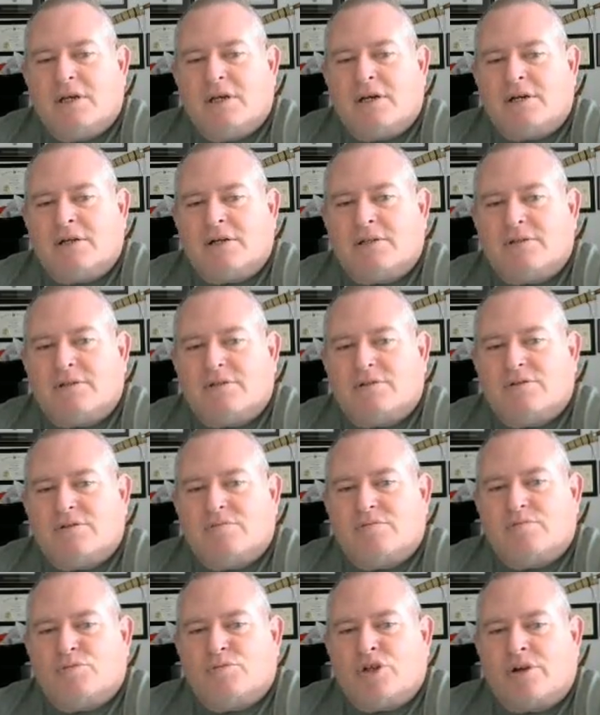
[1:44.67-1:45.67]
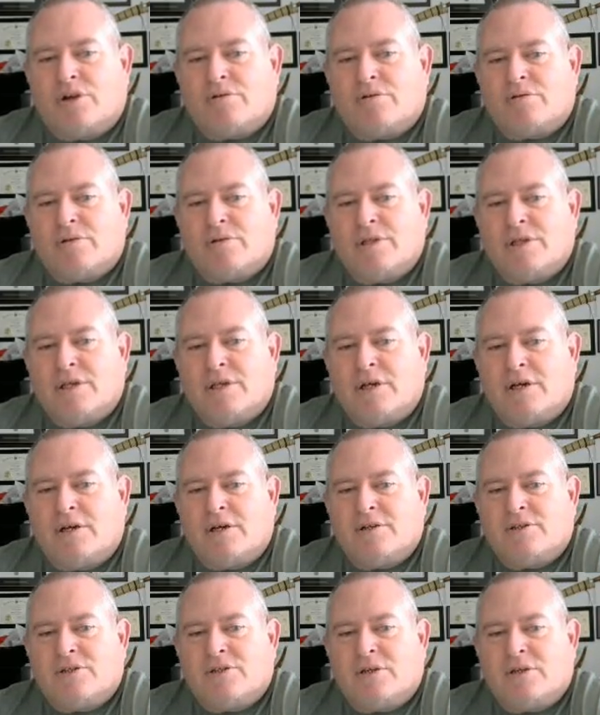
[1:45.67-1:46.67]
Uh, Generally,
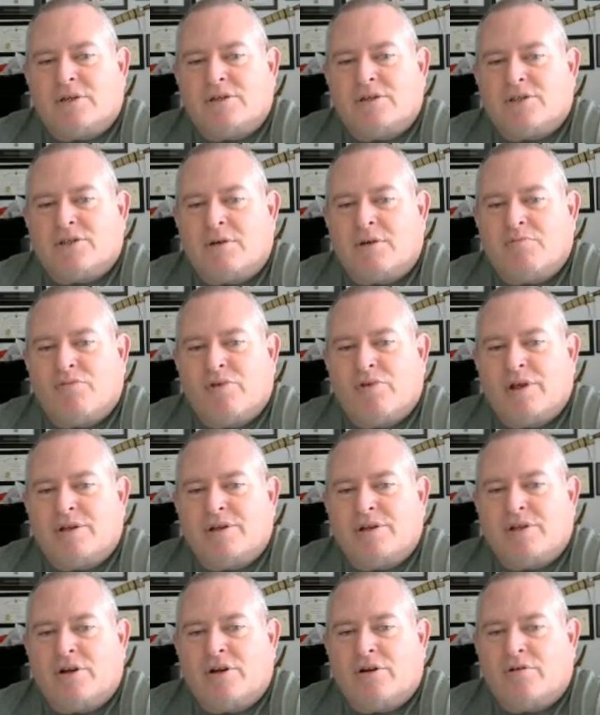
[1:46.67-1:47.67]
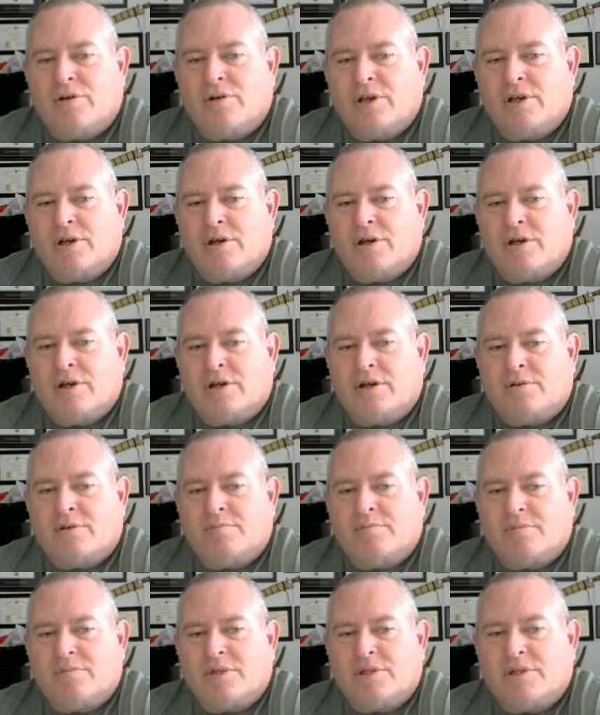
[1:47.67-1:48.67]
it's something written.
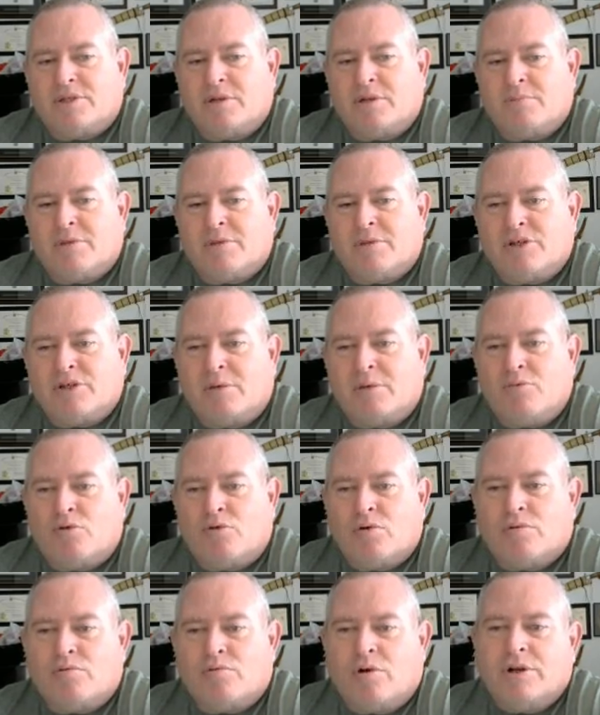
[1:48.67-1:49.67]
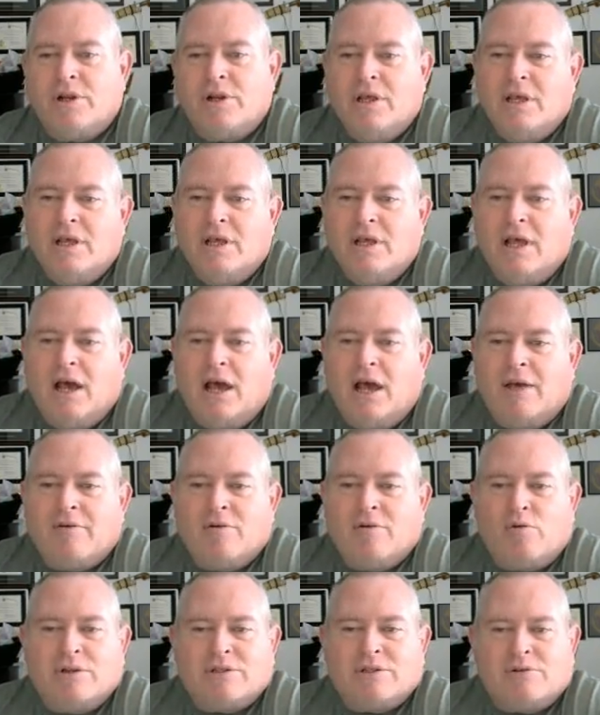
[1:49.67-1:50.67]
Sometimes you got more than one.
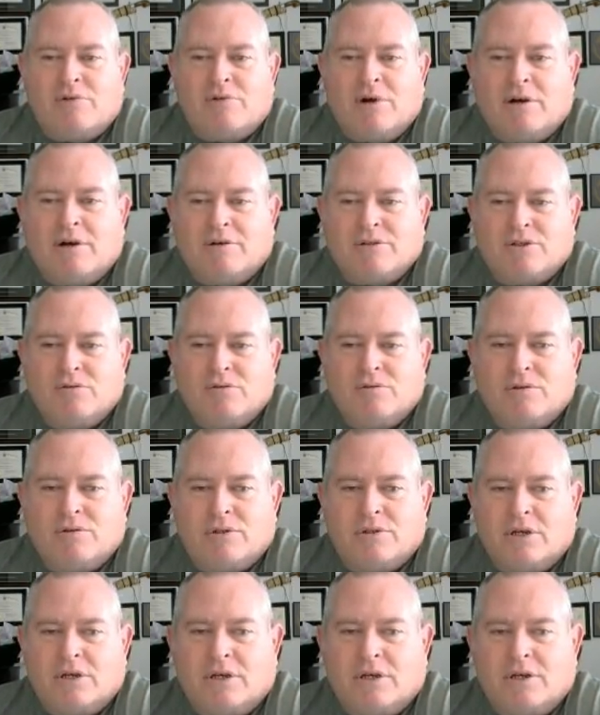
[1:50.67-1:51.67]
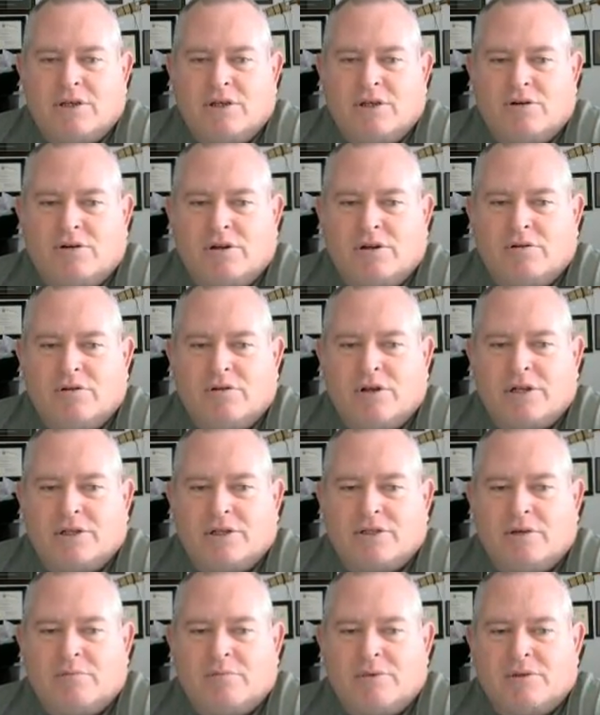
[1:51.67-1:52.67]
Every once in a while, a student, they'll look
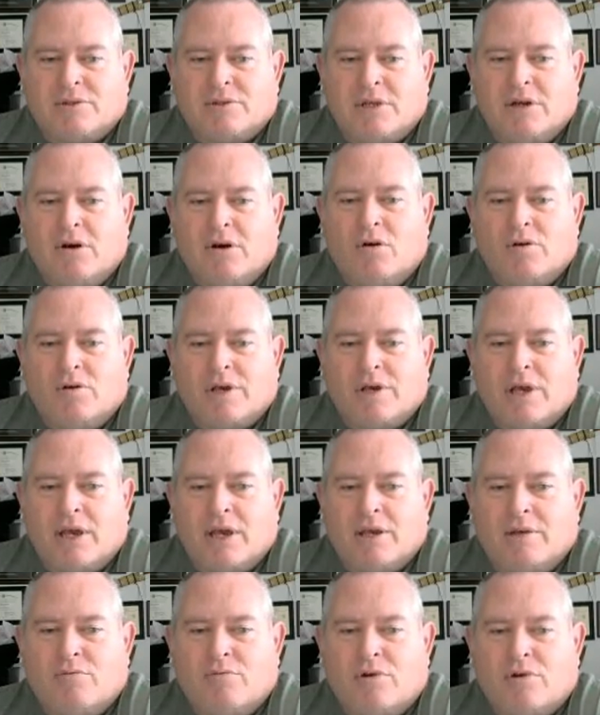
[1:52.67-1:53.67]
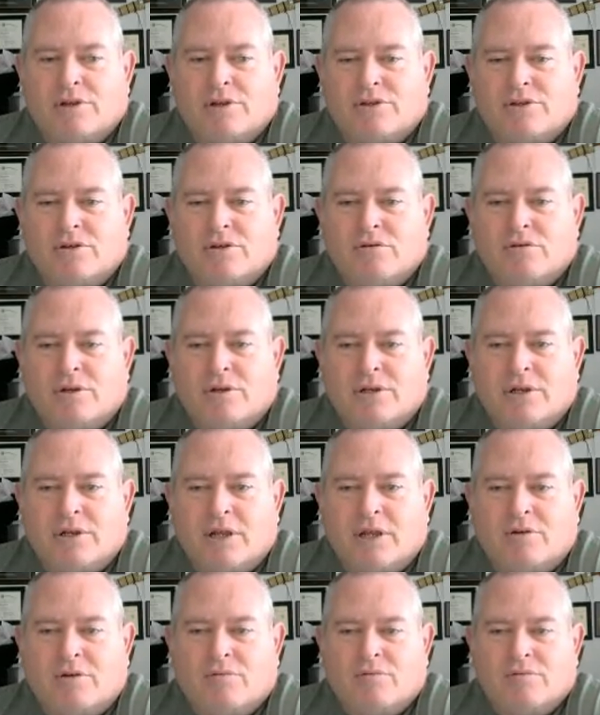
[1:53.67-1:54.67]
at something and they'll say, "Oh, okay, one and two," and
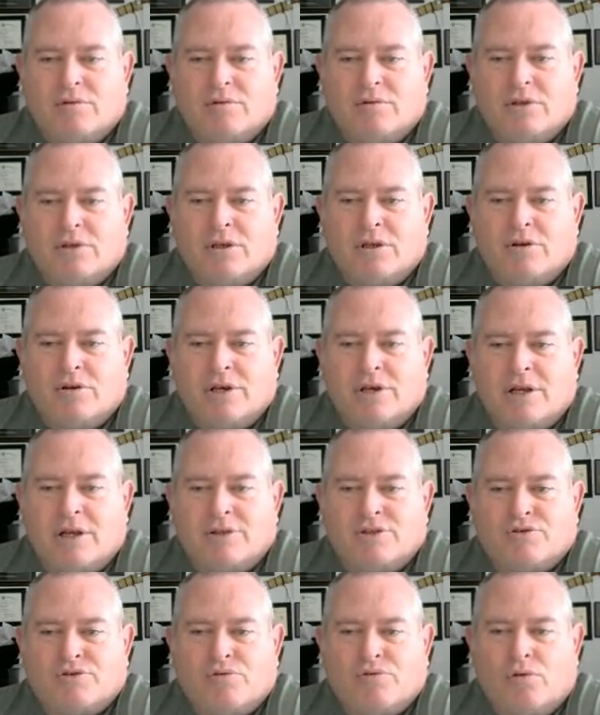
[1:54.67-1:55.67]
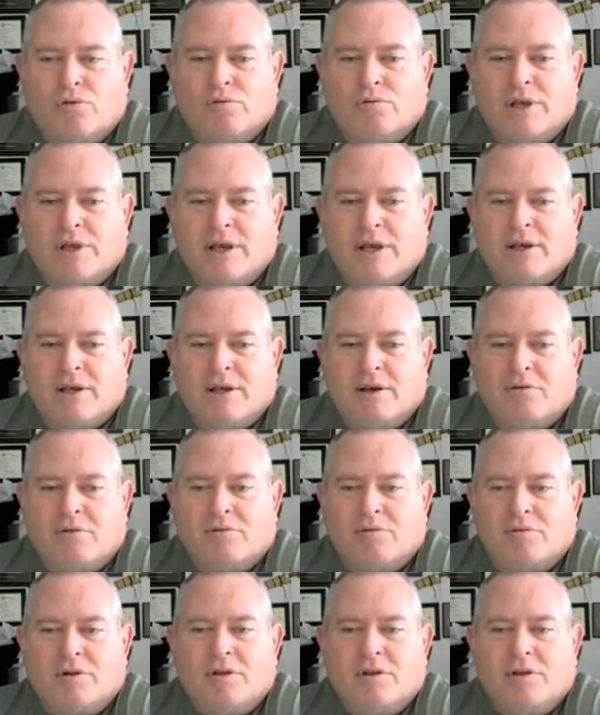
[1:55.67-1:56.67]
they don't. You got to scroll
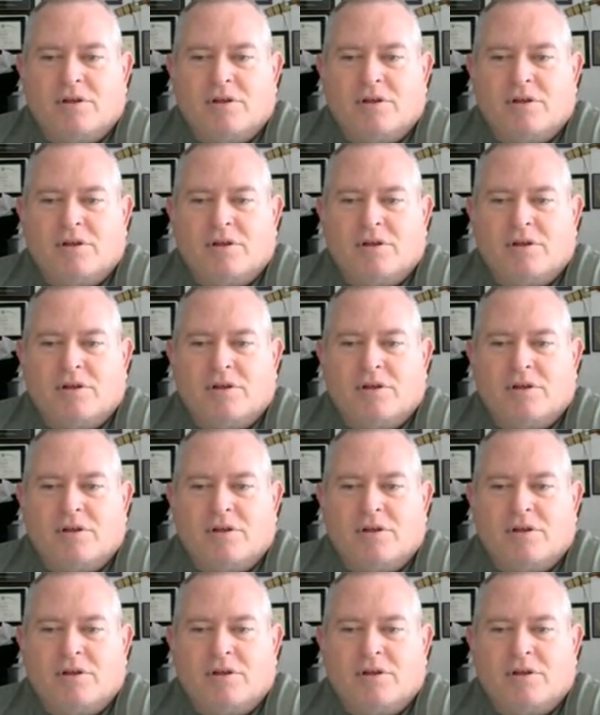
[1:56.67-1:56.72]
down.